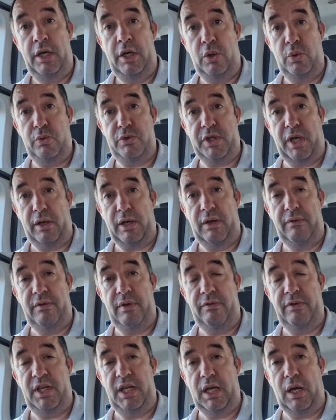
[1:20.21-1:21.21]
Also give
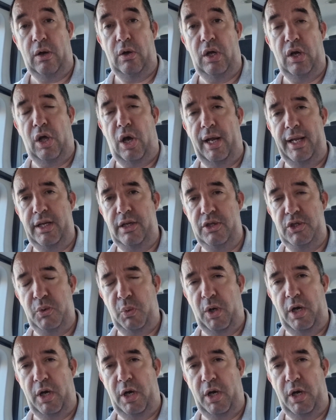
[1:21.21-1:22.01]
the video a like as